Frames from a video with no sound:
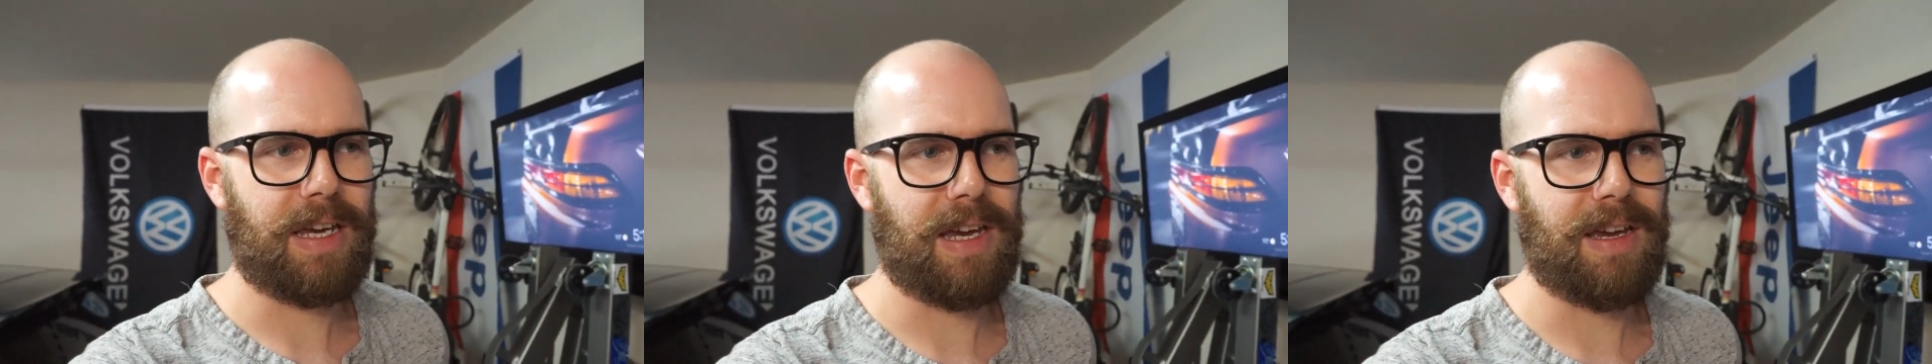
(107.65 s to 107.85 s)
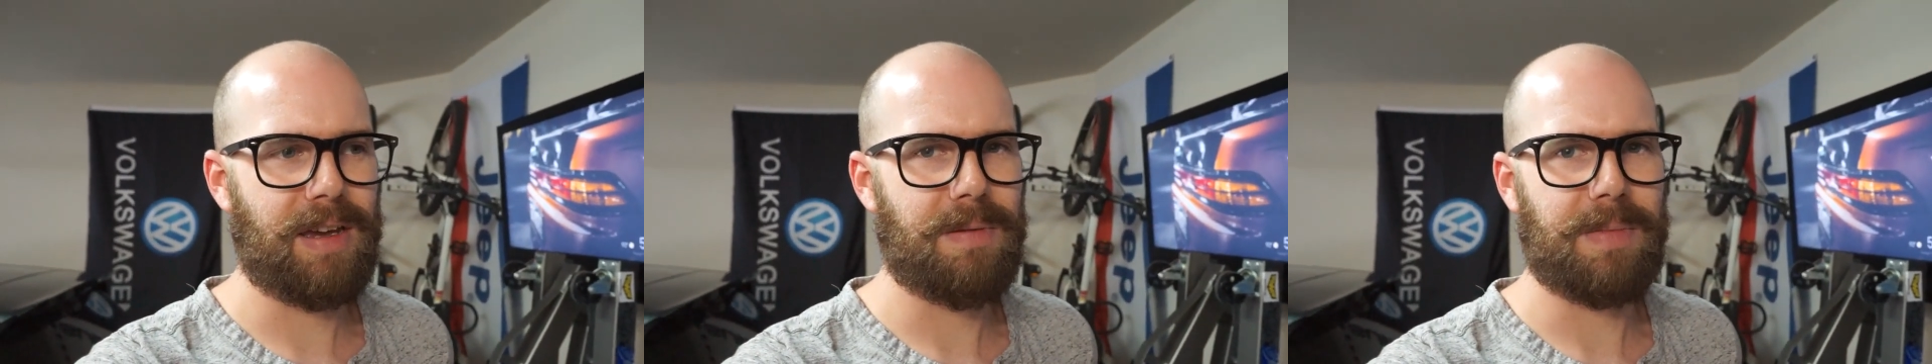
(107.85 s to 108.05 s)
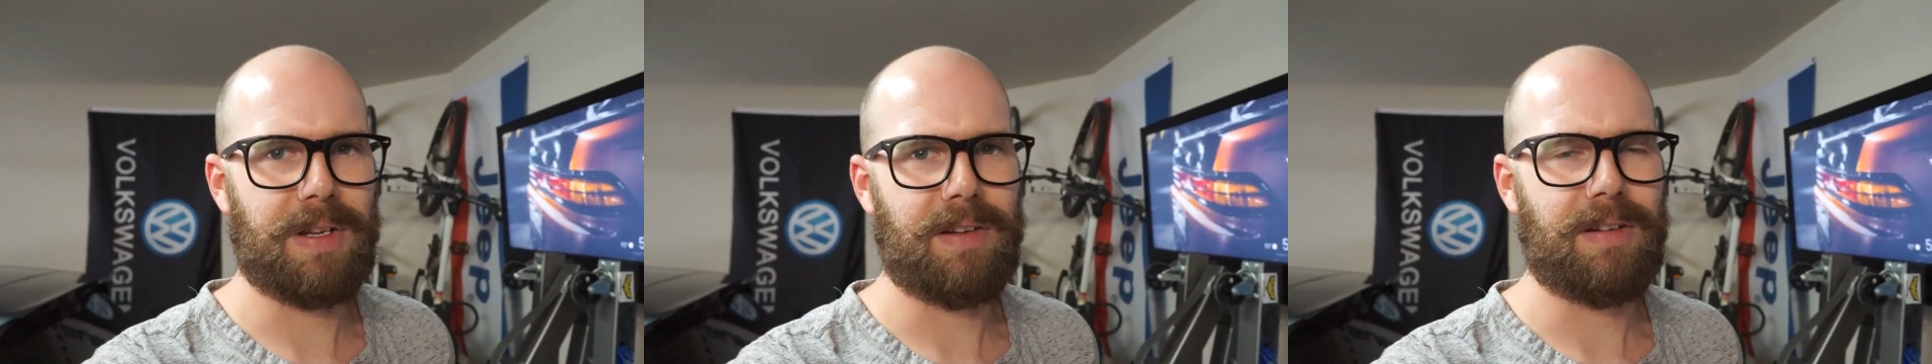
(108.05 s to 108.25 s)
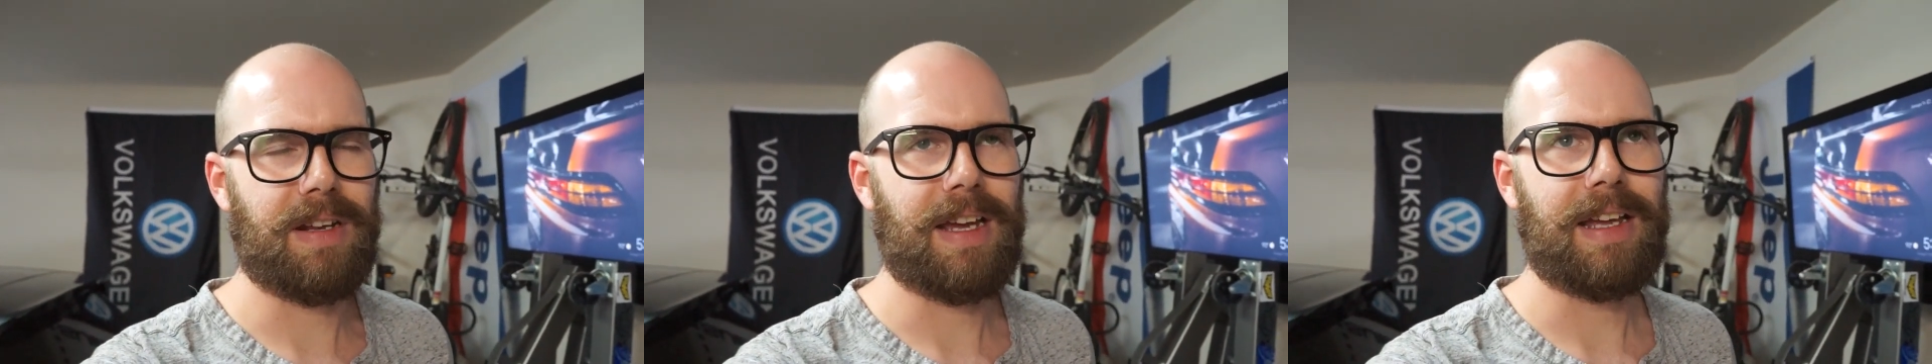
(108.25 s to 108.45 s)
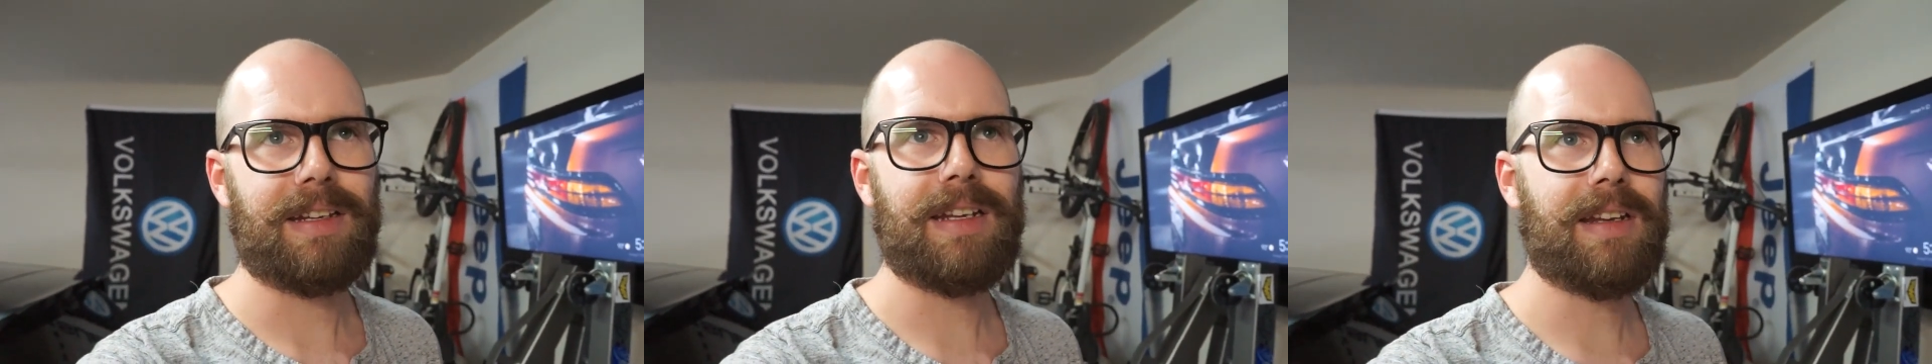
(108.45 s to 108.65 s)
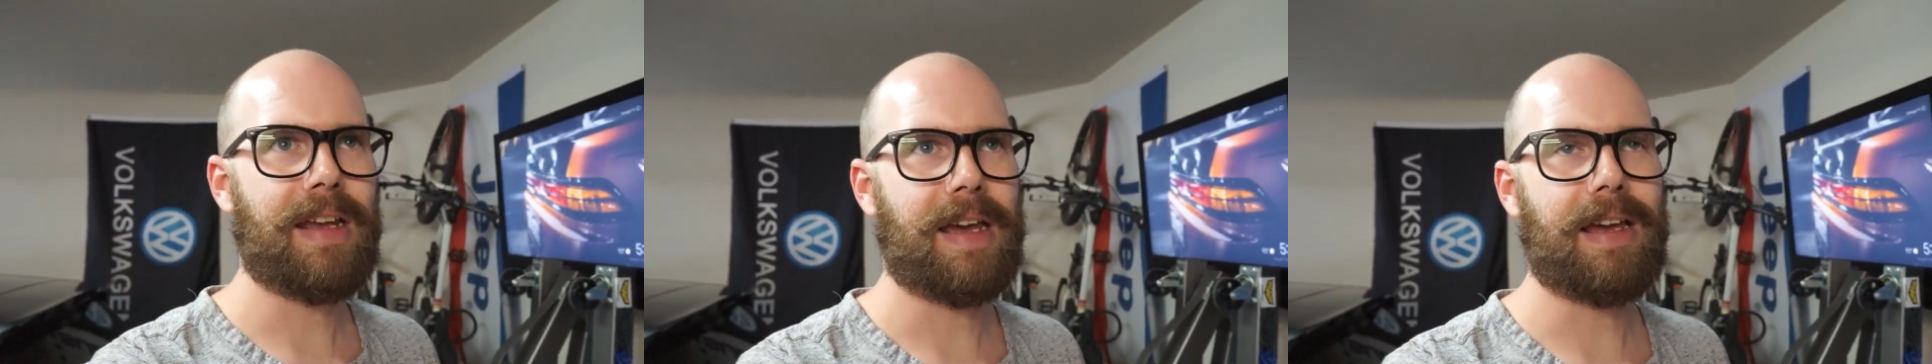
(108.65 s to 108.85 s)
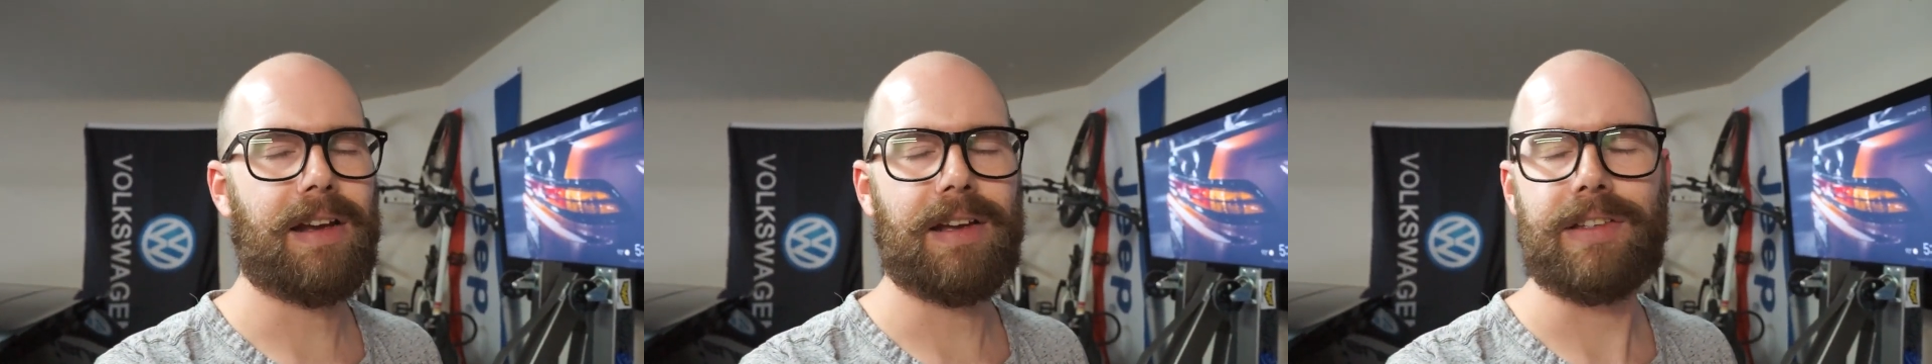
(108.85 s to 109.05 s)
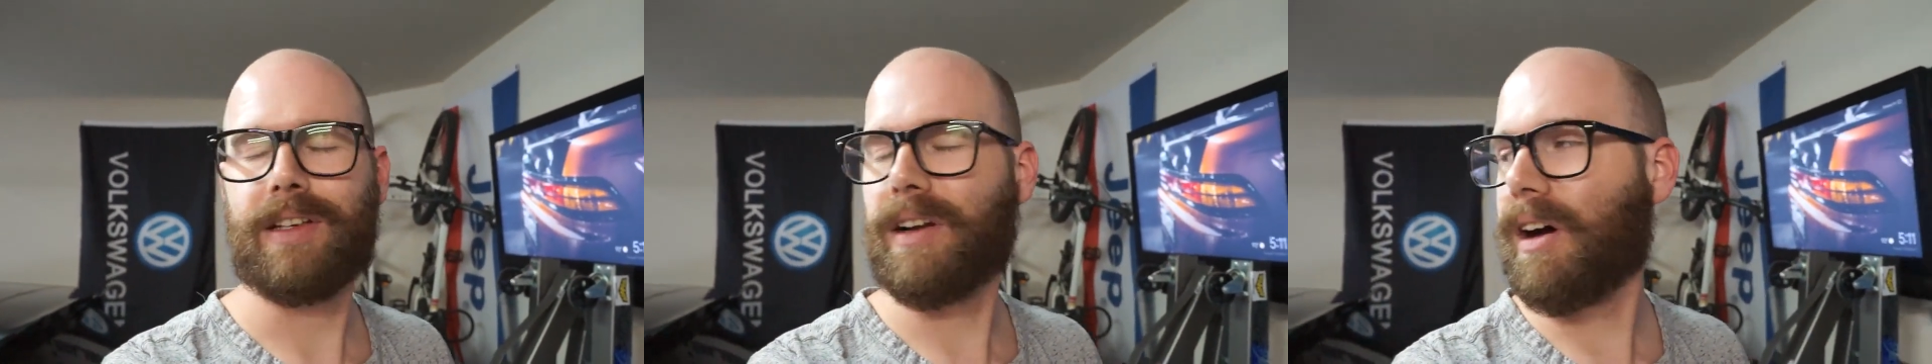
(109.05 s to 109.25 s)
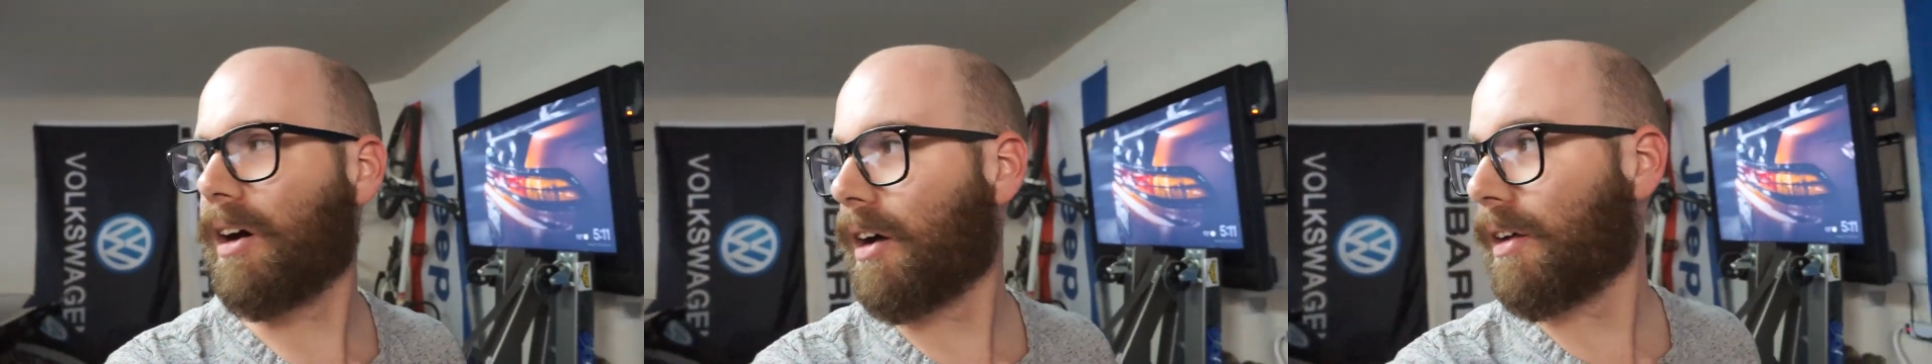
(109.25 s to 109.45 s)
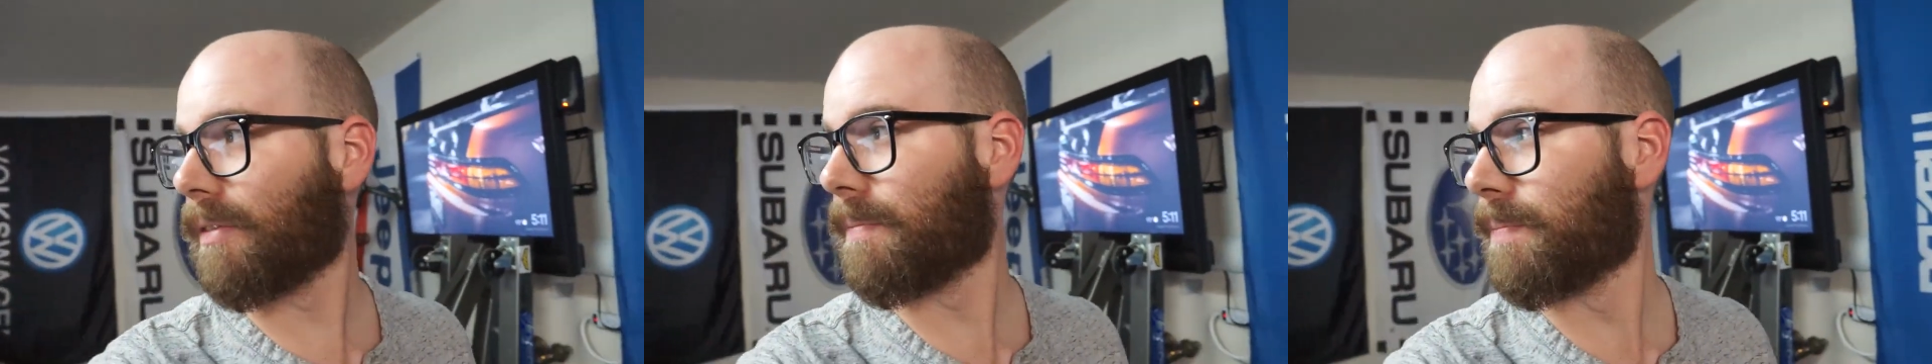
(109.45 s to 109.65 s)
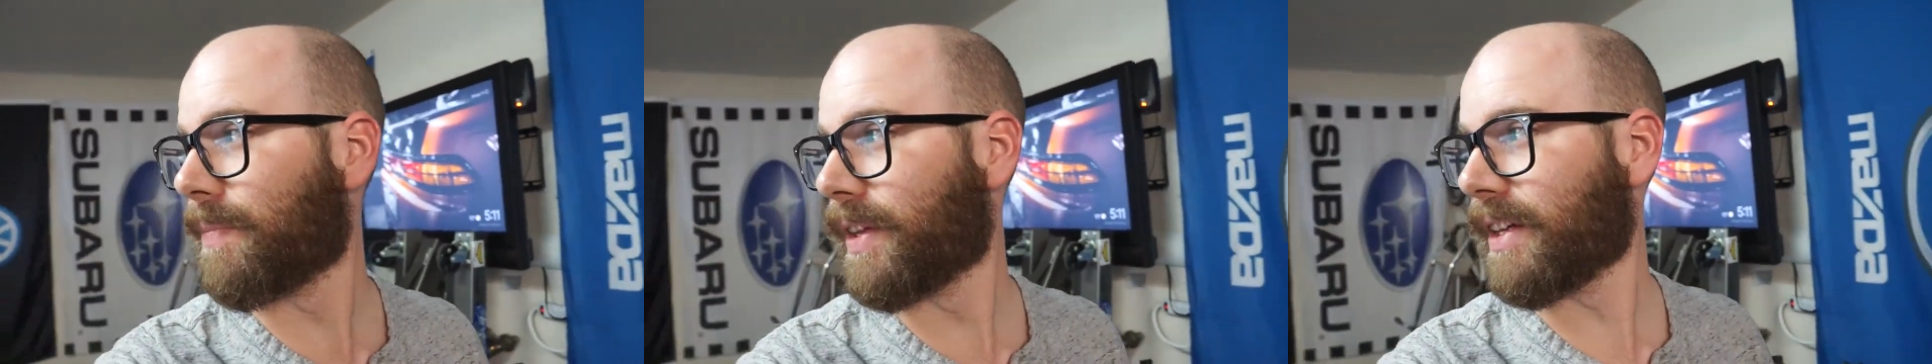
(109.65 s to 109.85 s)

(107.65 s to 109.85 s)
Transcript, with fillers: came and it didn't hit us at all.